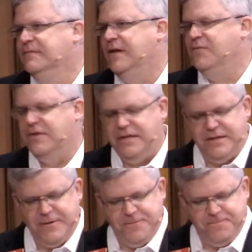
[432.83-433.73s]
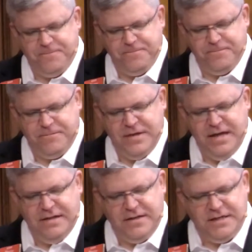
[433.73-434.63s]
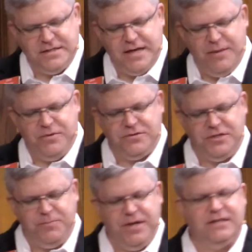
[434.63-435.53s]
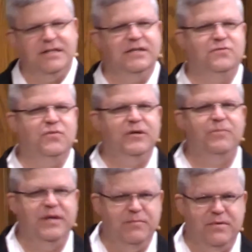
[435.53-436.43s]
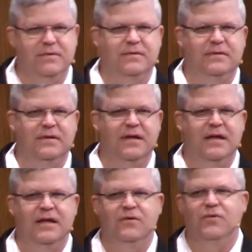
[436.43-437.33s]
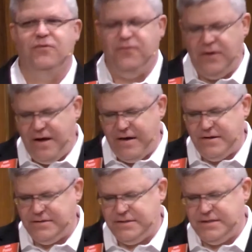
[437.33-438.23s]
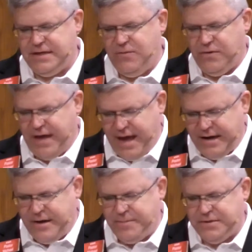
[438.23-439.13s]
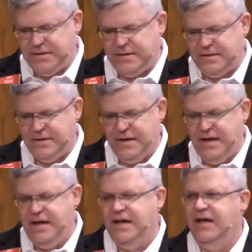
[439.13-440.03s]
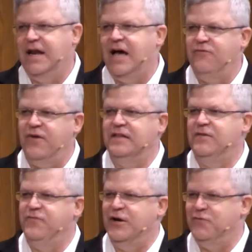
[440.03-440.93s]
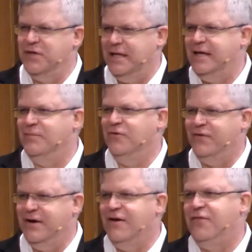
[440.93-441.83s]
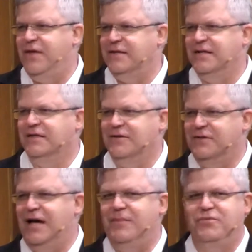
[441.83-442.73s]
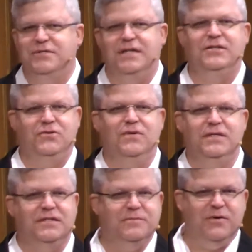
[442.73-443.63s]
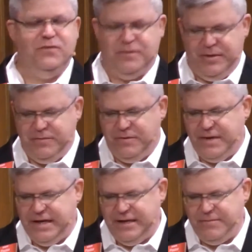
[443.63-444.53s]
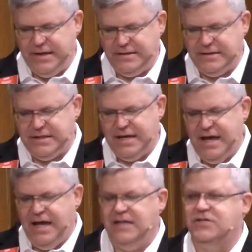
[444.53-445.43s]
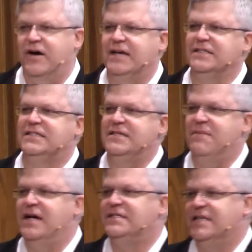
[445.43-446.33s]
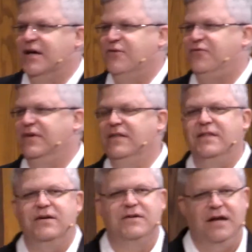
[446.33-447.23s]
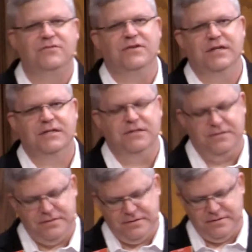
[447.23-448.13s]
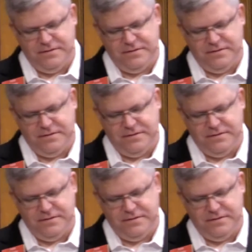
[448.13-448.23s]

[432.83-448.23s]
I really do. The disciples are depicted as real people with flaws and with hangups. And I find them very relatable, very authentic. They're not presented to us as perfect people by any means. And so I can see myself in their contradictions.